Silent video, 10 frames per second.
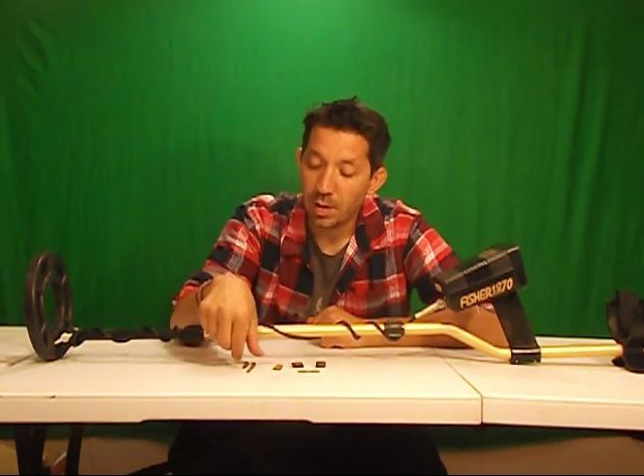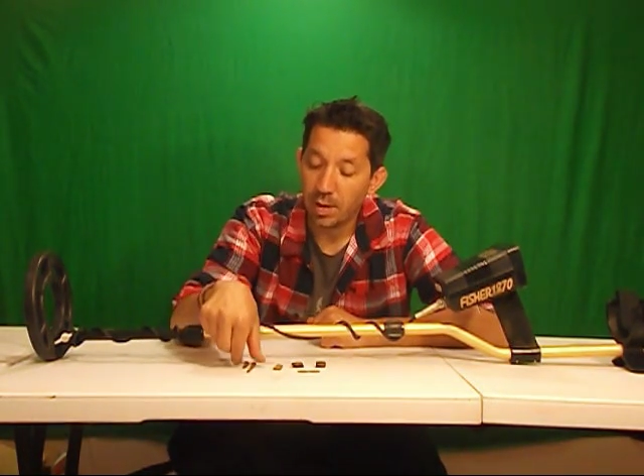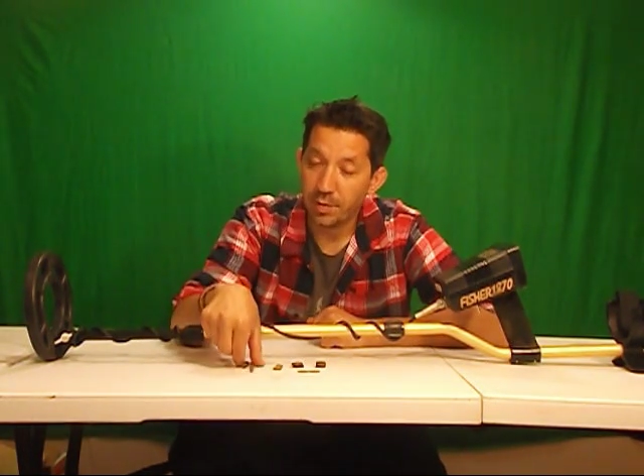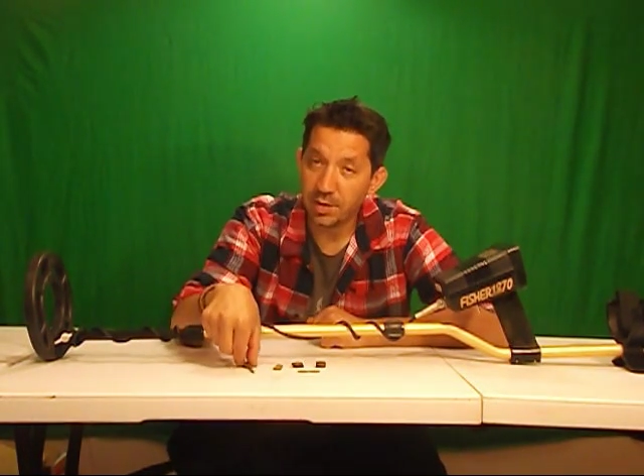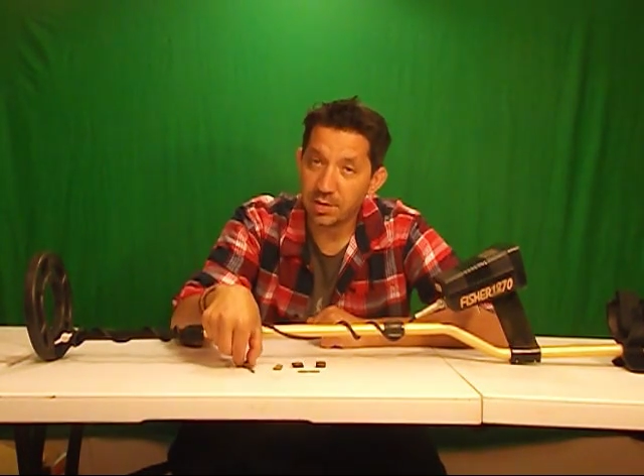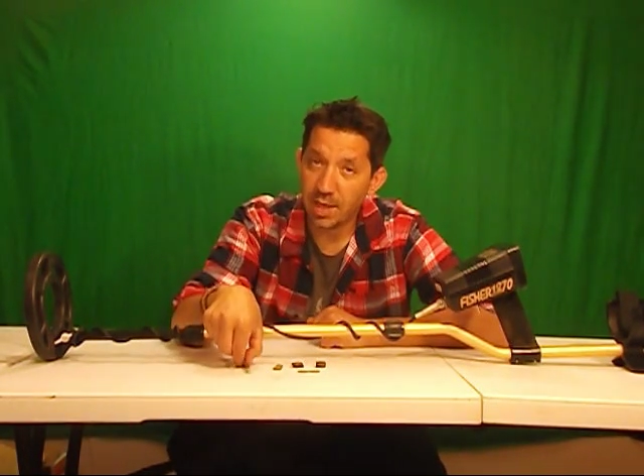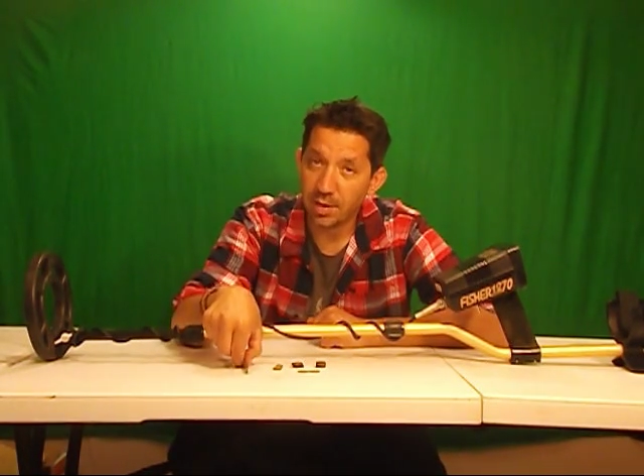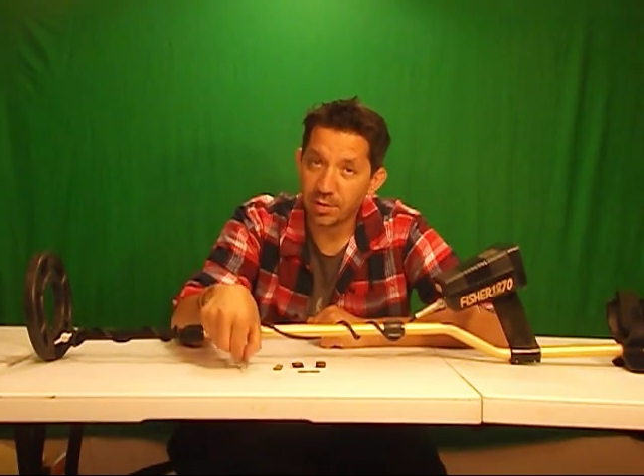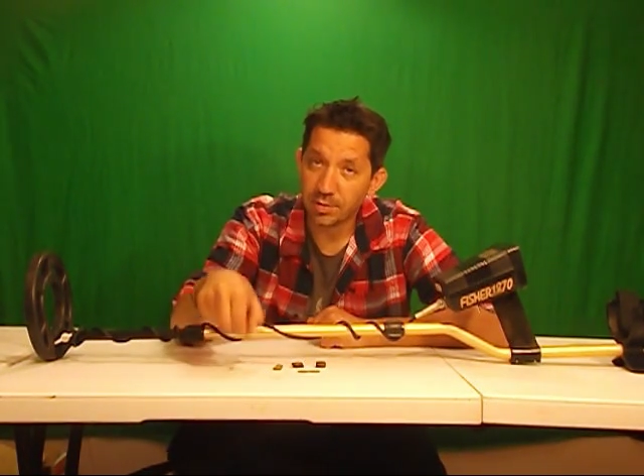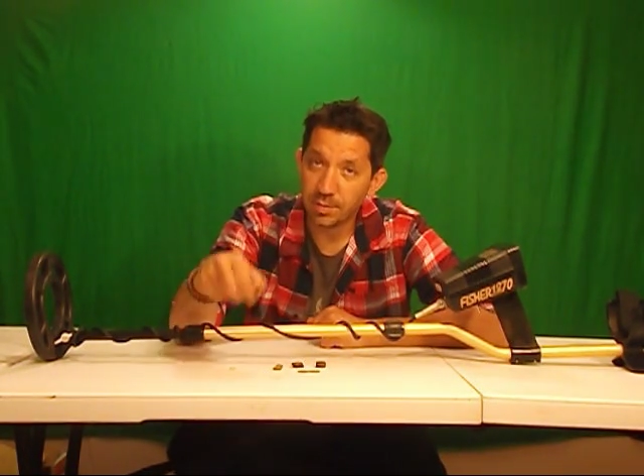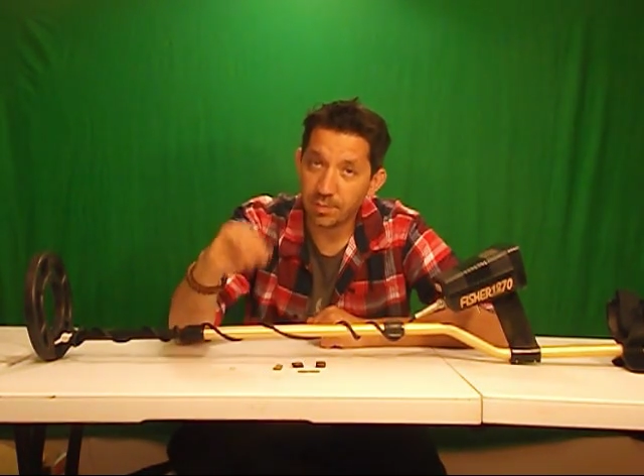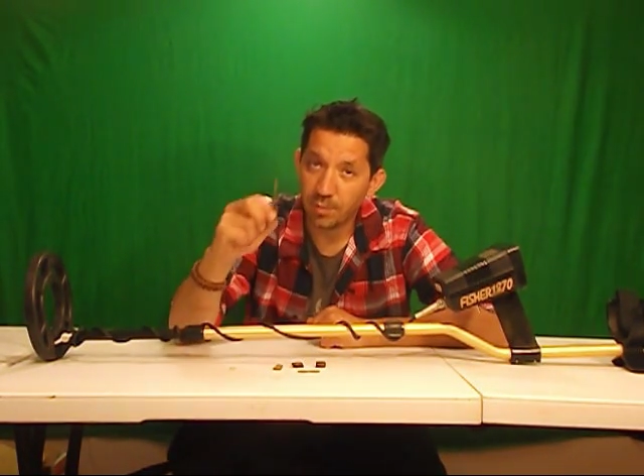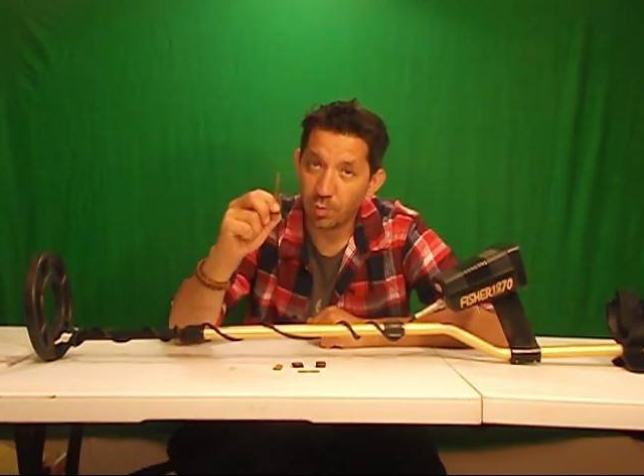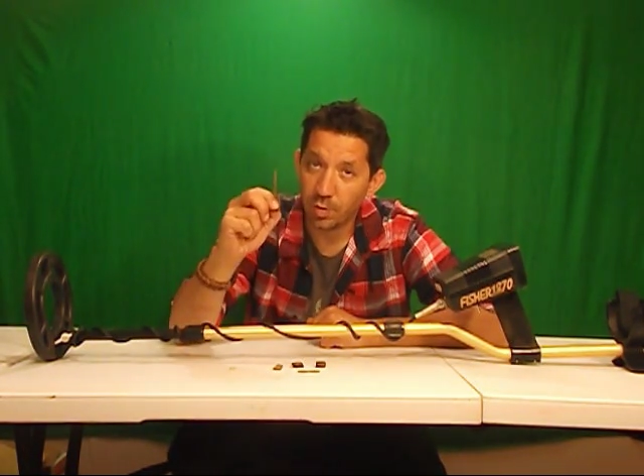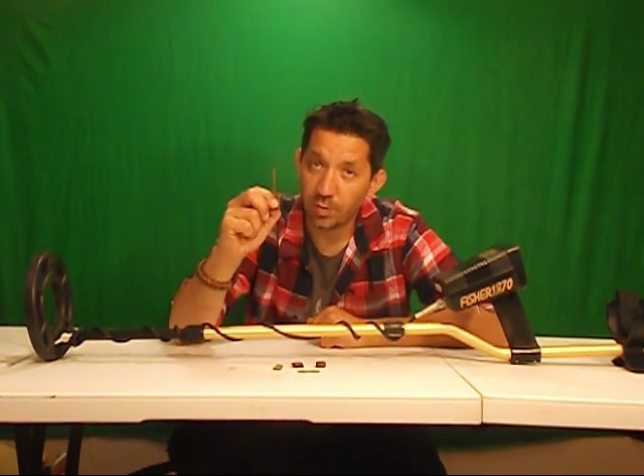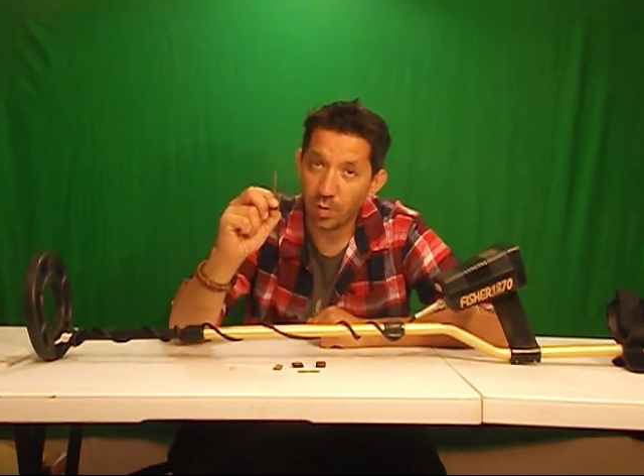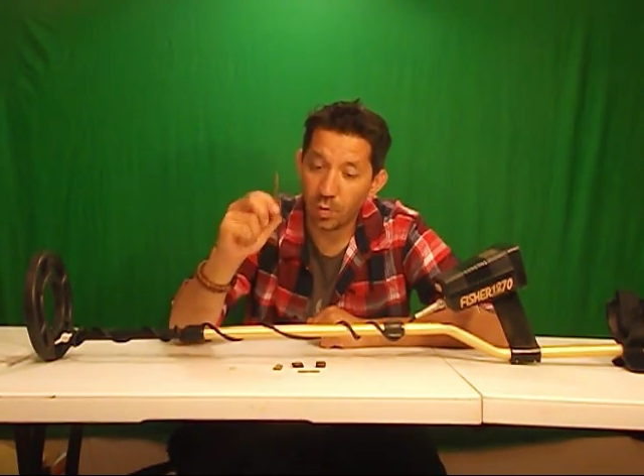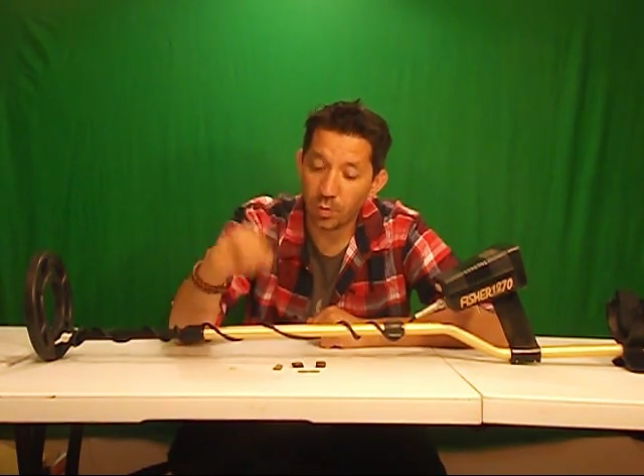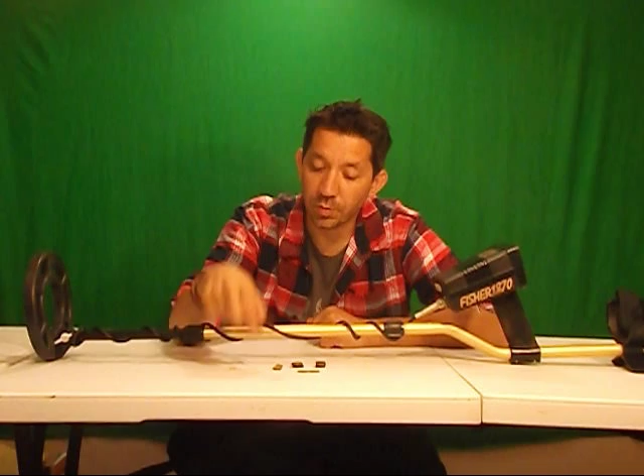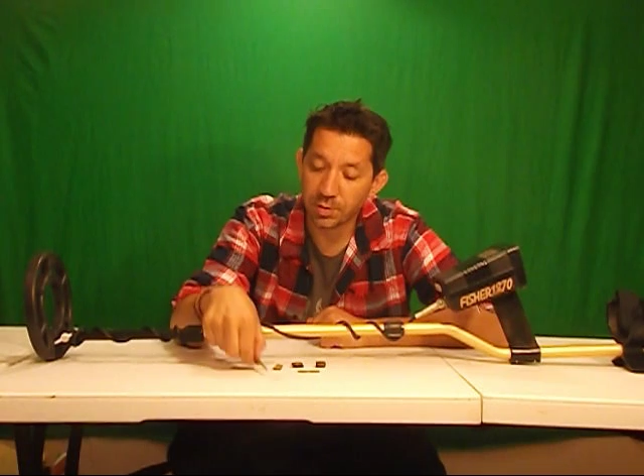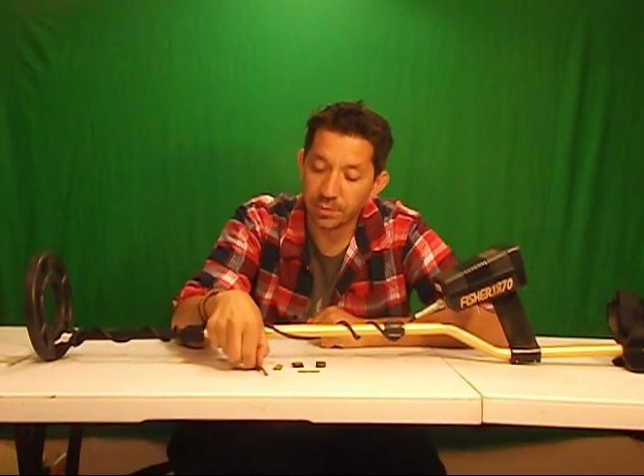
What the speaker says: And these nails were in the holes